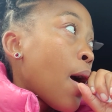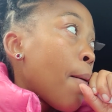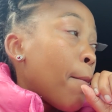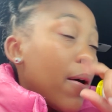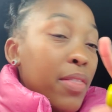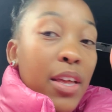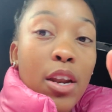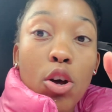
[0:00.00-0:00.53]

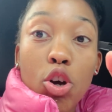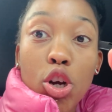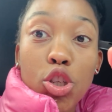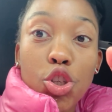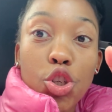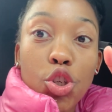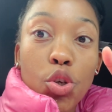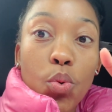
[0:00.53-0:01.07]
but then I'll
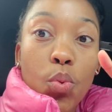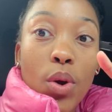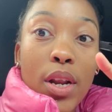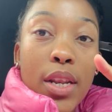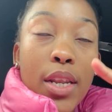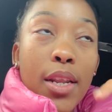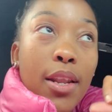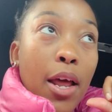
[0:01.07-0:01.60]
continue
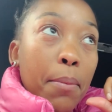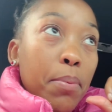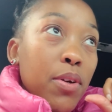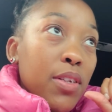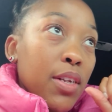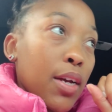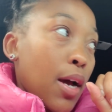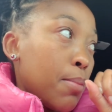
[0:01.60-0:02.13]
when that
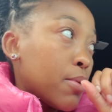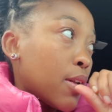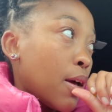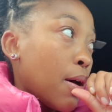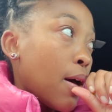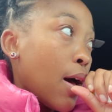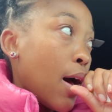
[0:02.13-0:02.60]
person comes up,